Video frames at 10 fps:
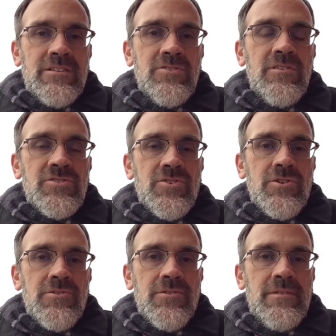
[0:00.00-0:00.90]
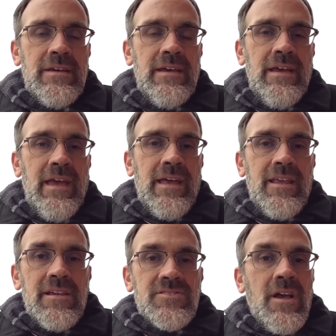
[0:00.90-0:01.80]
to this earth, and
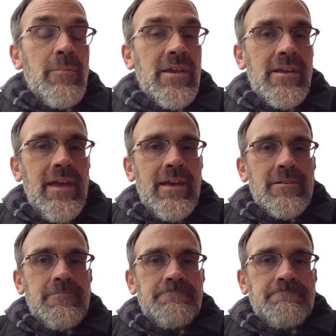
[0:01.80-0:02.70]
he is coming again.